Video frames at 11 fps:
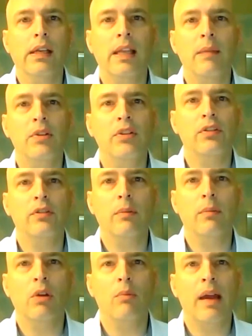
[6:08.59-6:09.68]
Now let
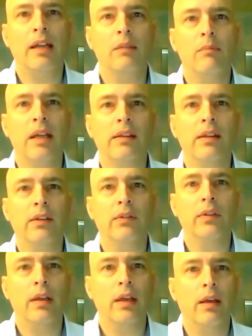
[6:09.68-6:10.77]
me go back and make this,